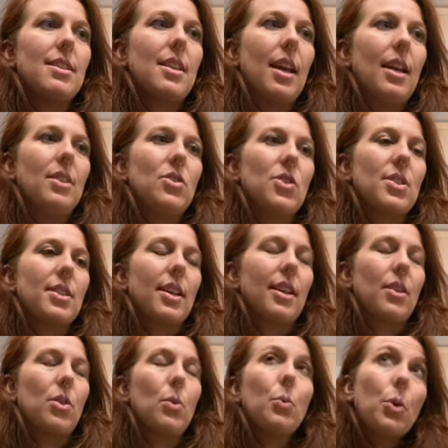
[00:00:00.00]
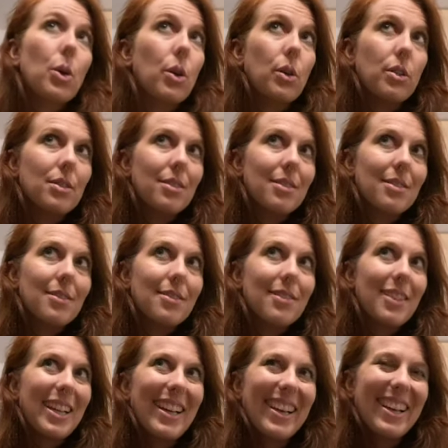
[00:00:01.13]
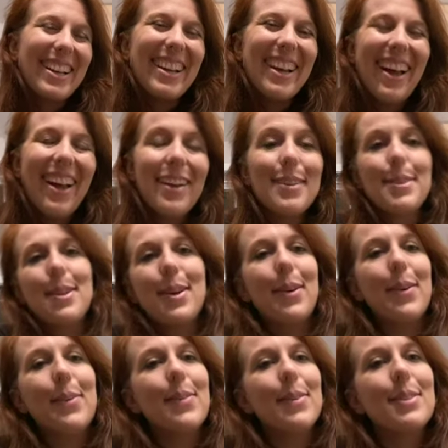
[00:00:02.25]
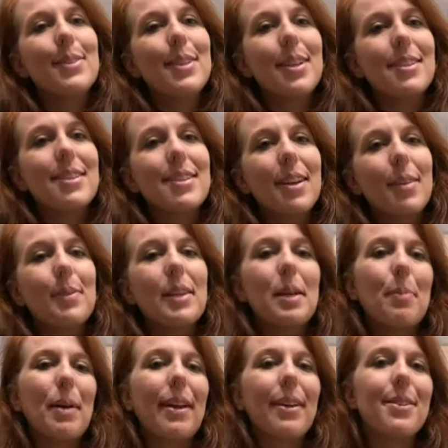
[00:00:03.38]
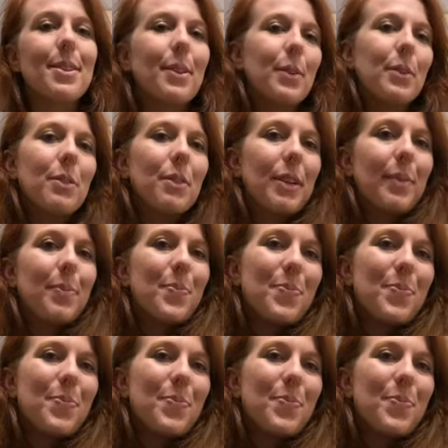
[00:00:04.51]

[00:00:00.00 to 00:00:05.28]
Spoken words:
and just like the world. So just getting back into the groove of it.